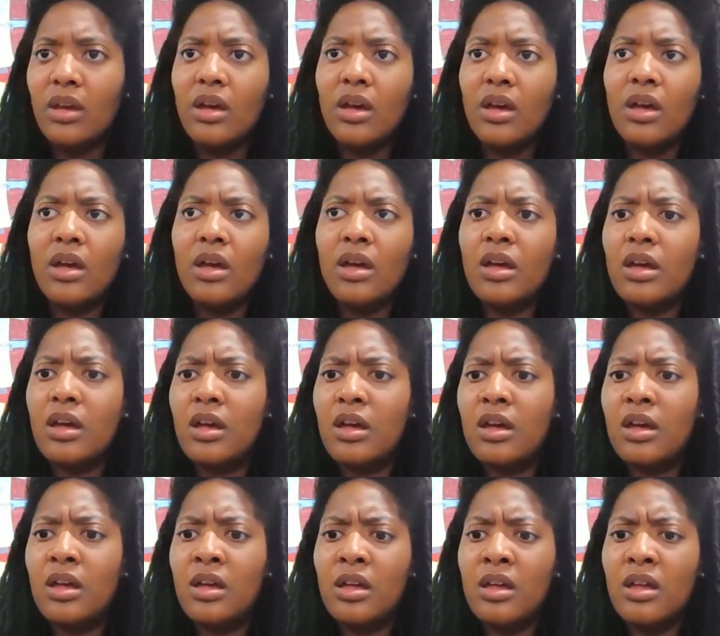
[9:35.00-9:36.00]

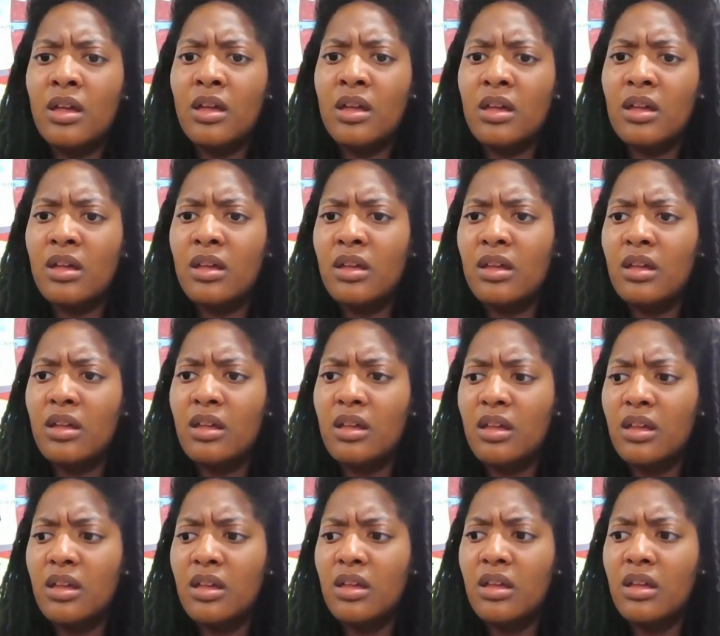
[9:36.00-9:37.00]
Uh,
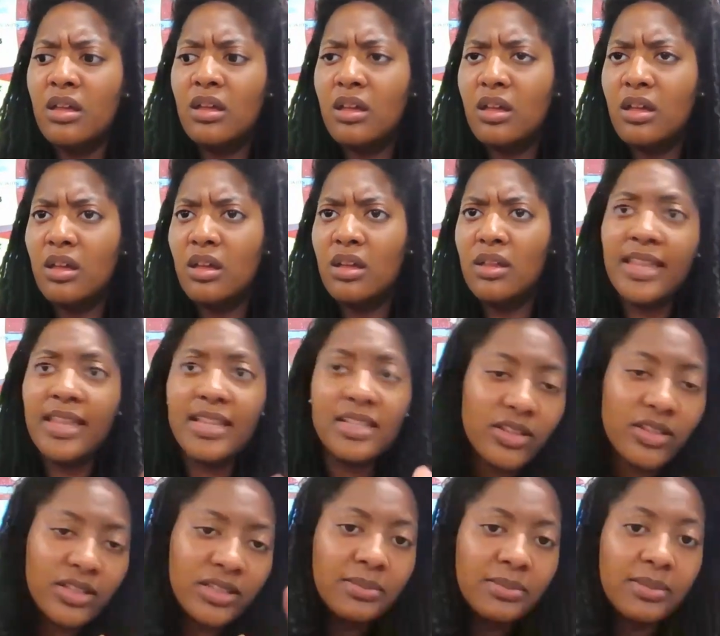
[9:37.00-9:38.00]
that's
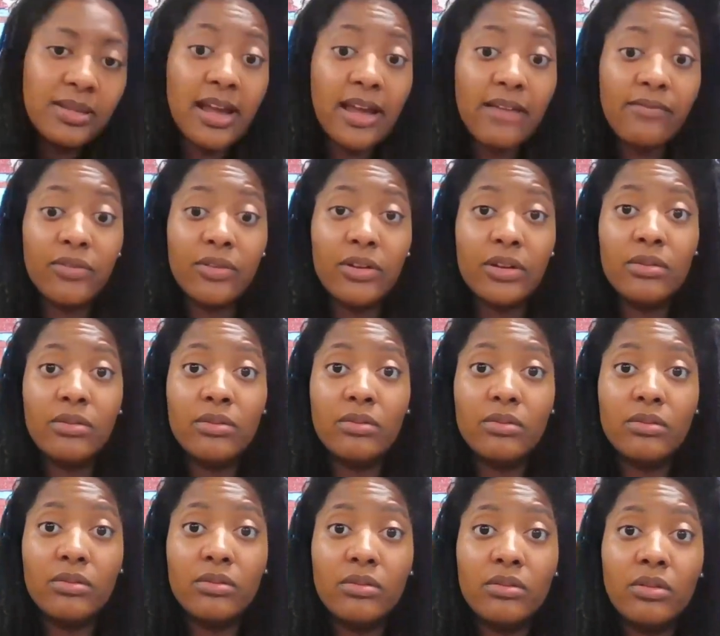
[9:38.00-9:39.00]
all the tips I got for you.
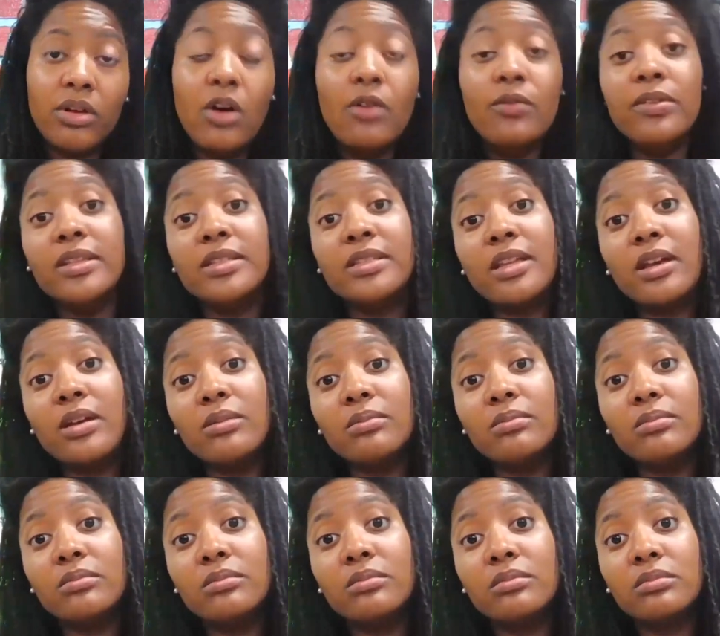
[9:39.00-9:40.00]
Hopefully, this helped.
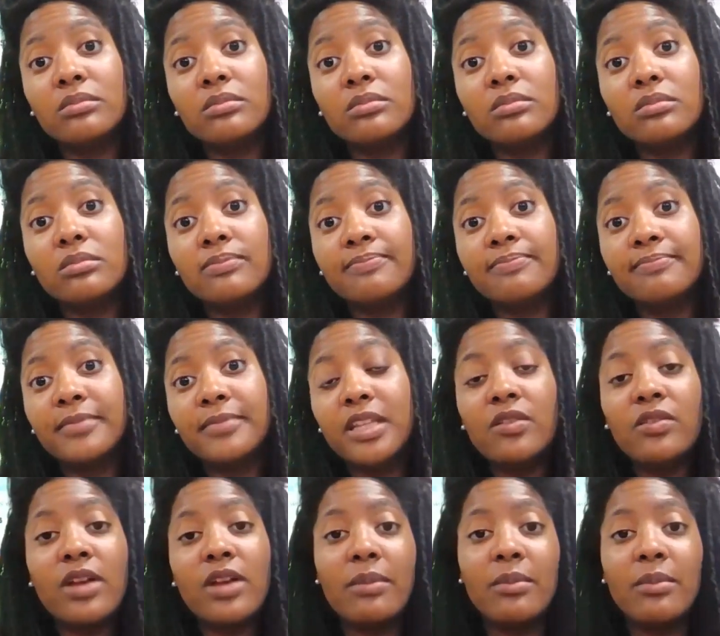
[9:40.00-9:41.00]

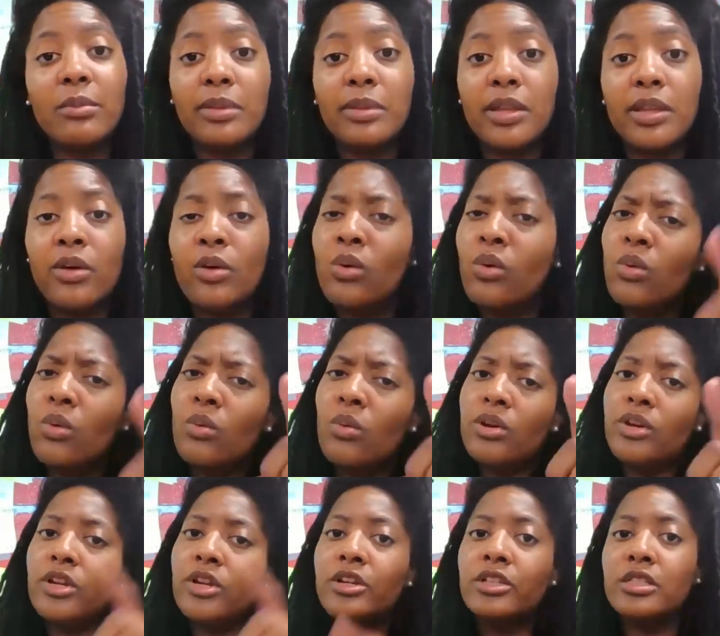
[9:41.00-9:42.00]
Leave a comment below.
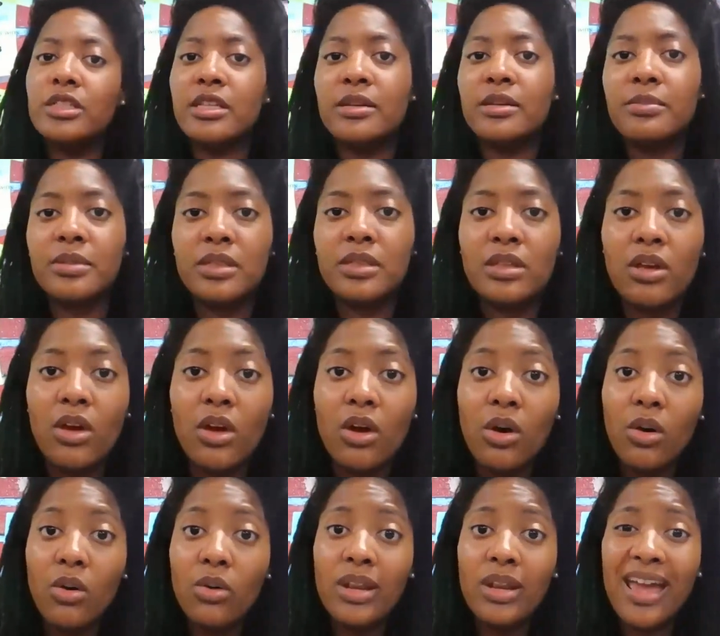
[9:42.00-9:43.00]
What are your tips
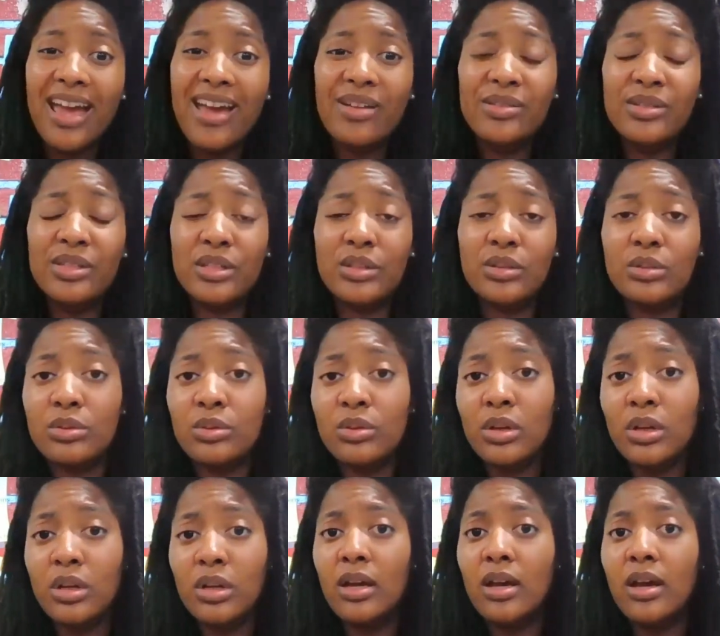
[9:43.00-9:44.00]
on how
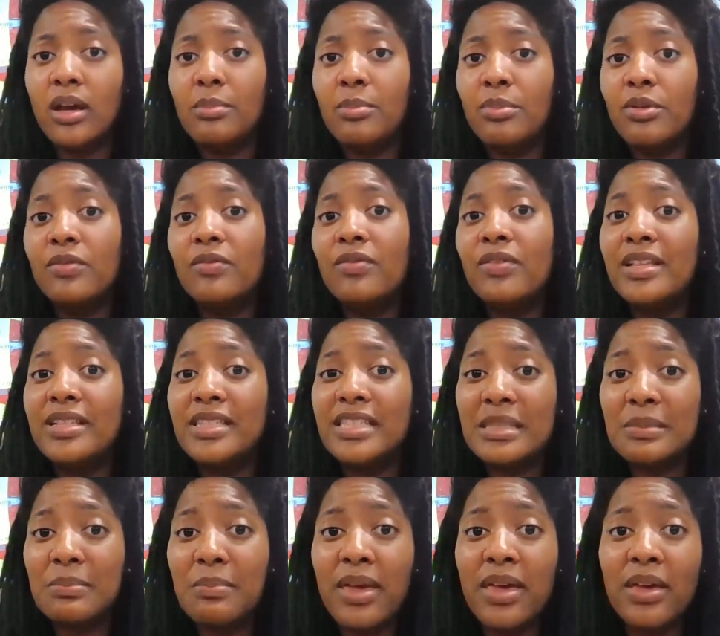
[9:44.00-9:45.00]
to uh, prevent
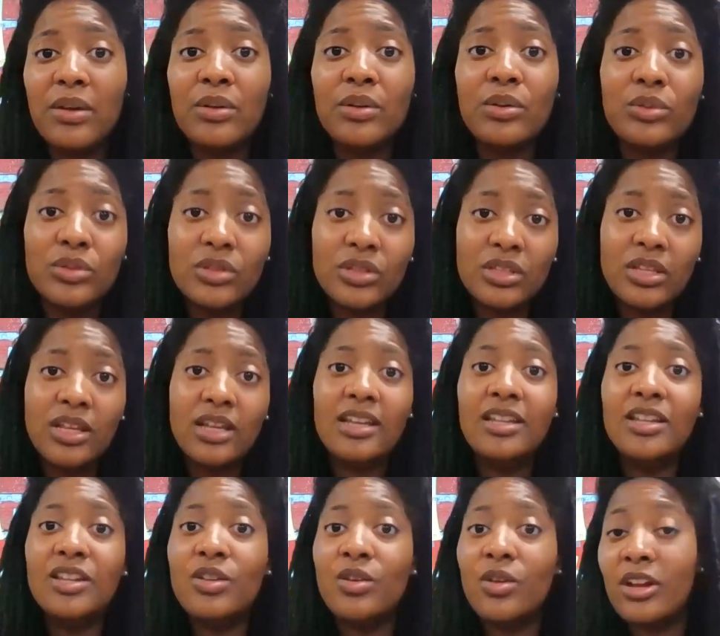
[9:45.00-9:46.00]
smells
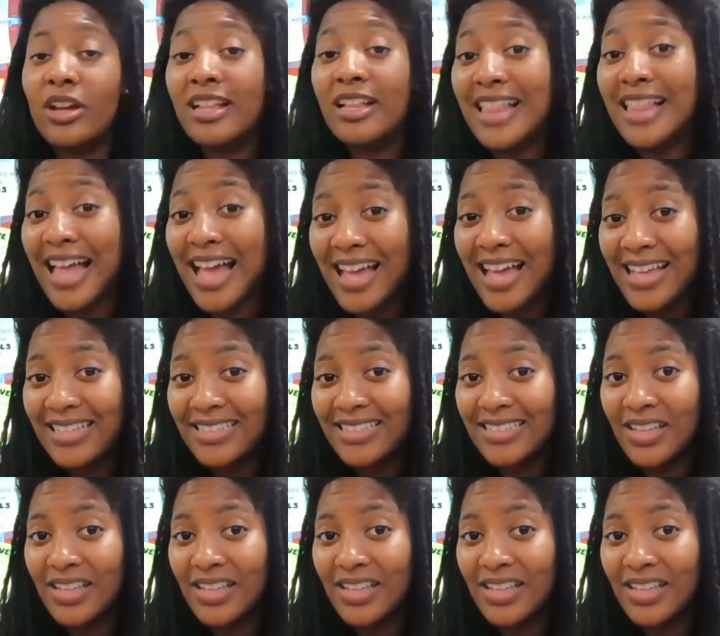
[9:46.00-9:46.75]
in your class